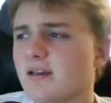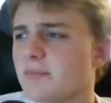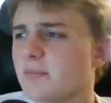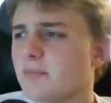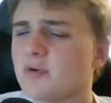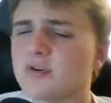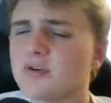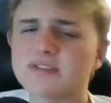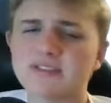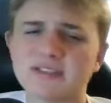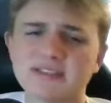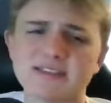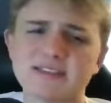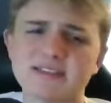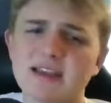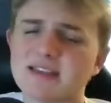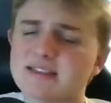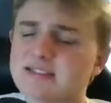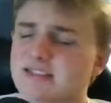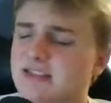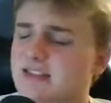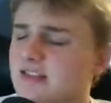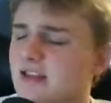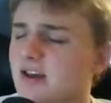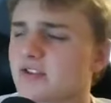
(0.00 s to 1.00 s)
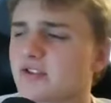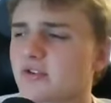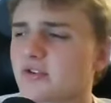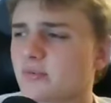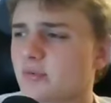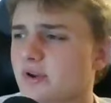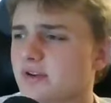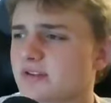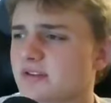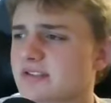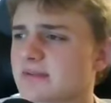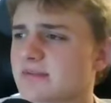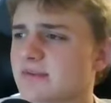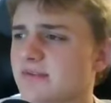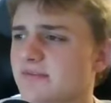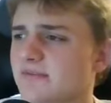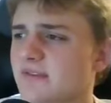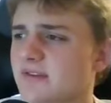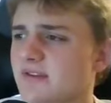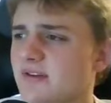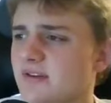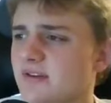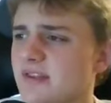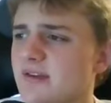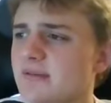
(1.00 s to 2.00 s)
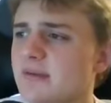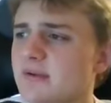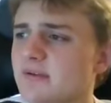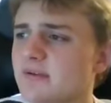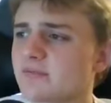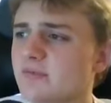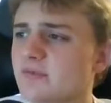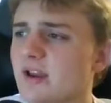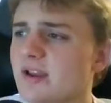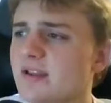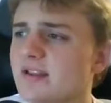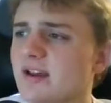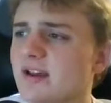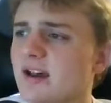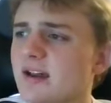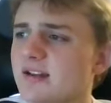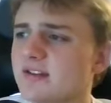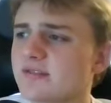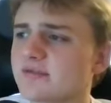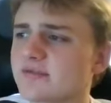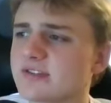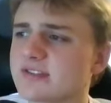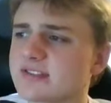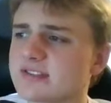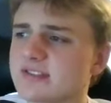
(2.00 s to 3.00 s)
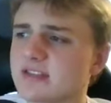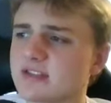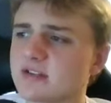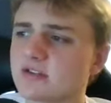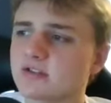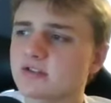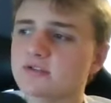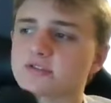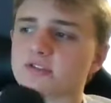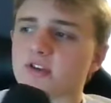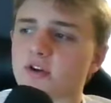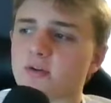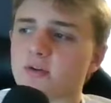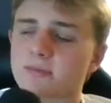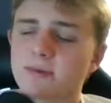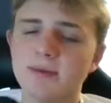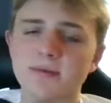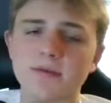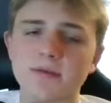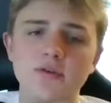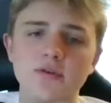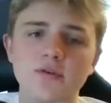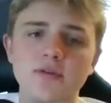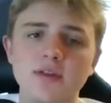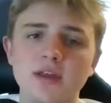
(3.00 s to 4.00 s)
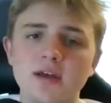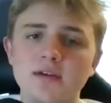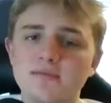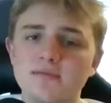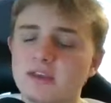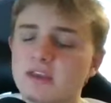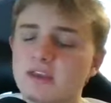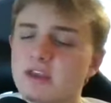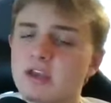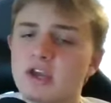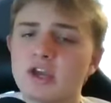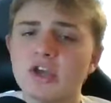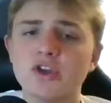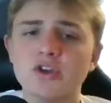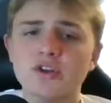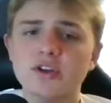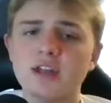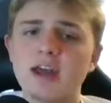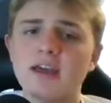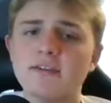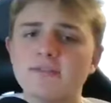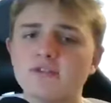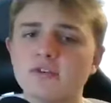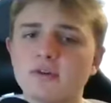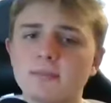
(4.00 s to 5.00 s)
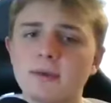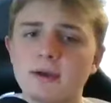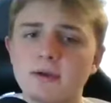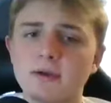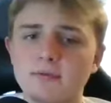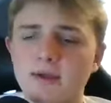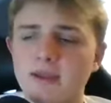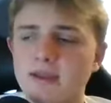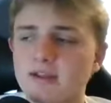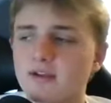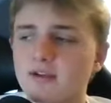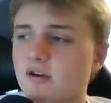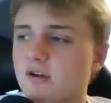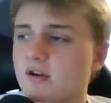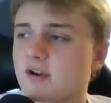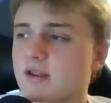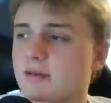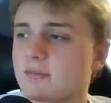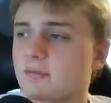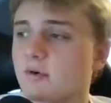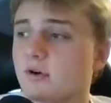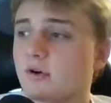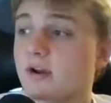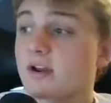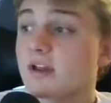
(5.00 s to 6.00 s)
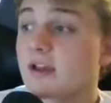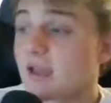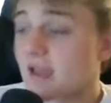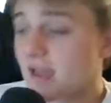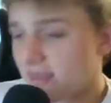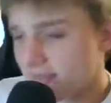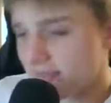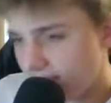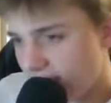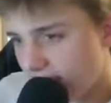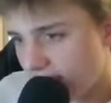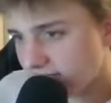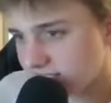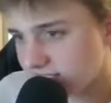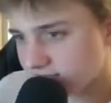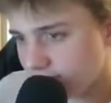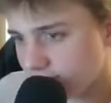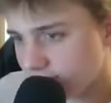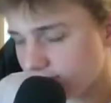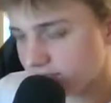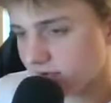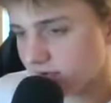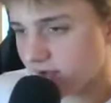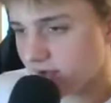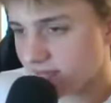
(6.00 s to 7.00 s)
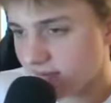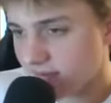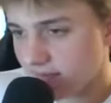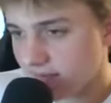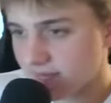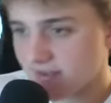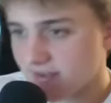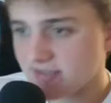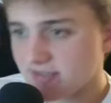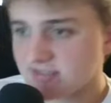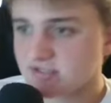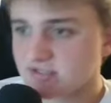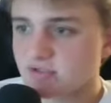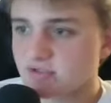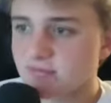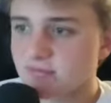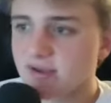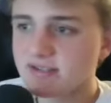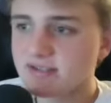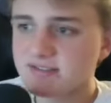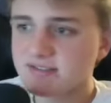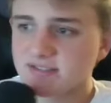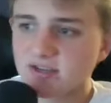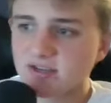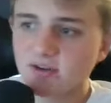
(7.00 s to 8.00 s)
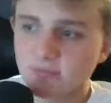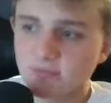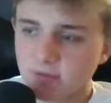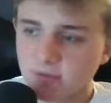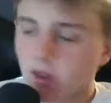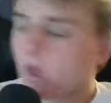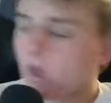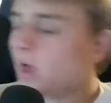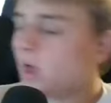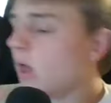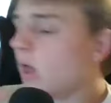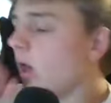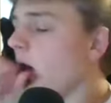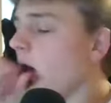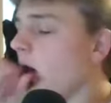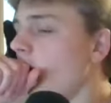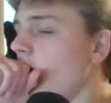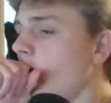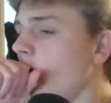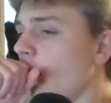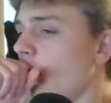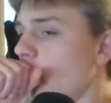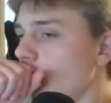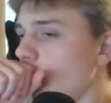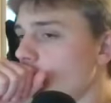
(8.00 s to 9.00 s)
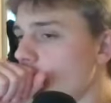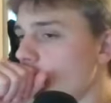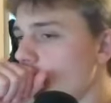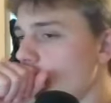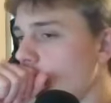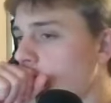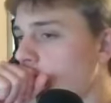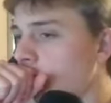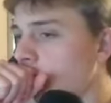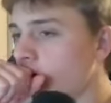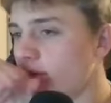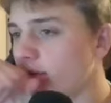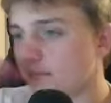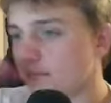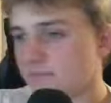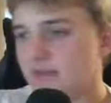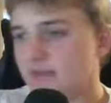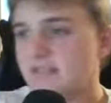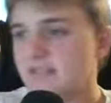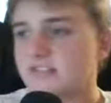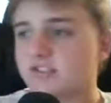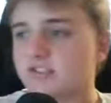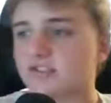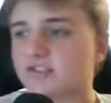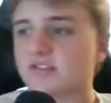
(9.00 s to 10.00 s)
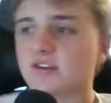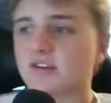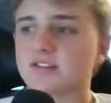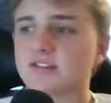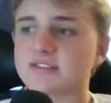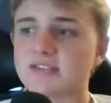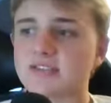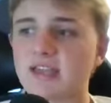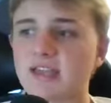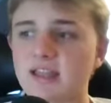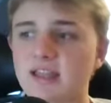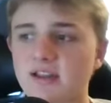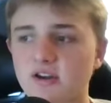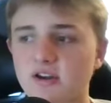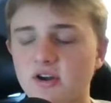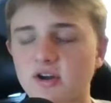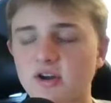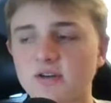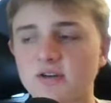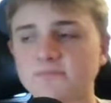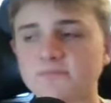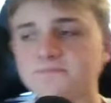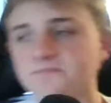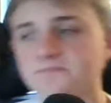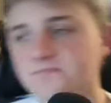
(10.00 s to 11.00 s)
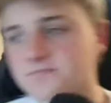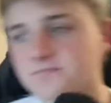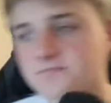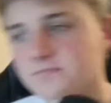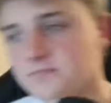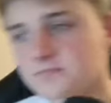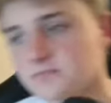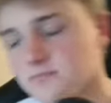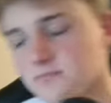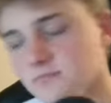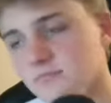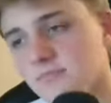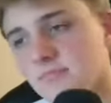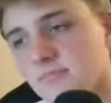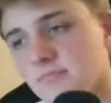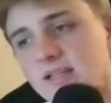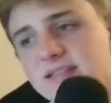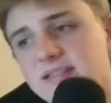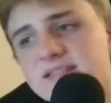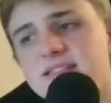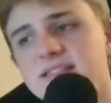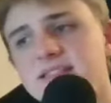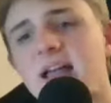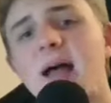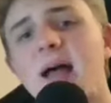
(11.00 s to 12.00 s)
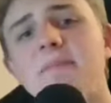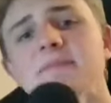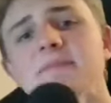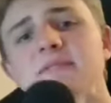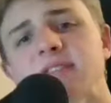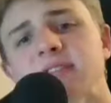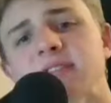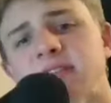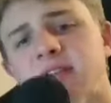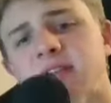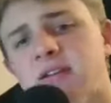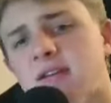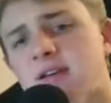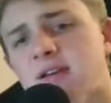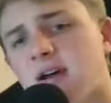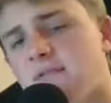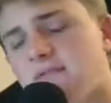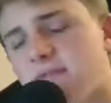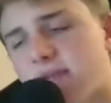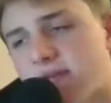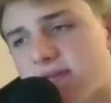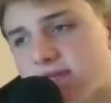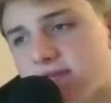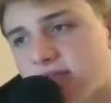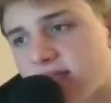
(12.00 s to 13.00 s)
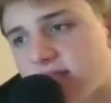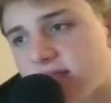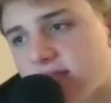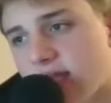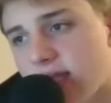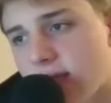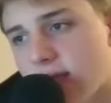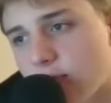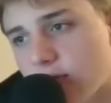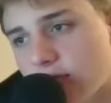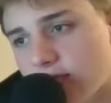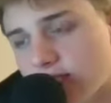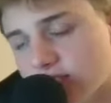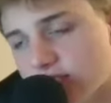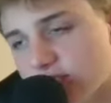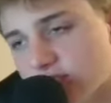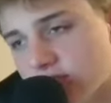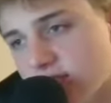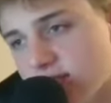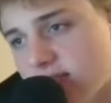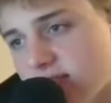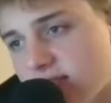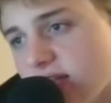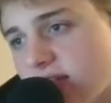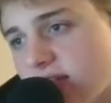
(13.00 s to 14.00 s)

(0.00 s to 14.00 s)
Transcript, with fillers: Boise State's another weird team to figure out. They've been red hot of recent, lose a home game to UNLV. You're not even on my radar anymore. And that's what I'm talking about because New Mexico beats Utah State at home, snaps a 15 game win streak